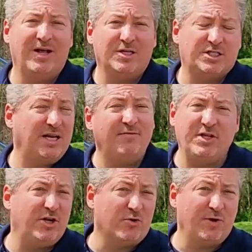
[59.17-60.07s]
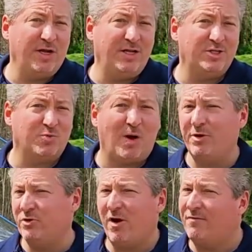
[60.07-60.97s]
70 degrees while we
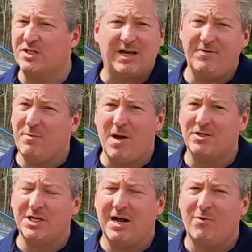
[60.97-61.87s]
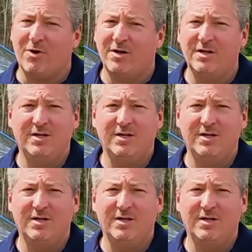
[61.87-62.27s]
drive 70 miles an hour.